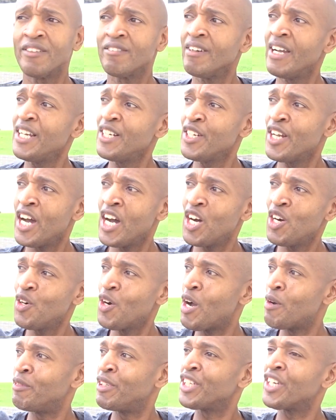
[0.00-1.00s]
Right now,
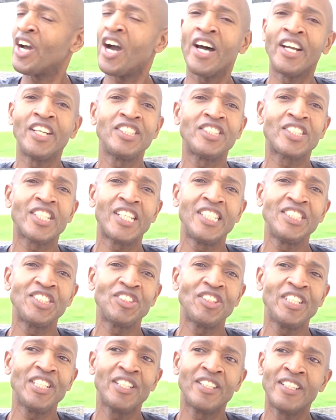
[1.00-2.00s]
I'm in cottage
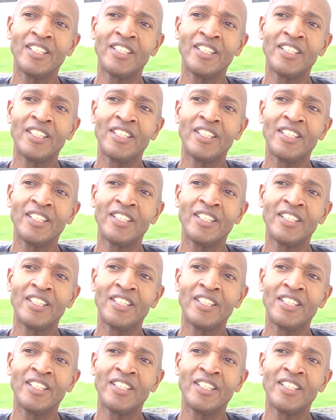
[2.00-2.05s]
country.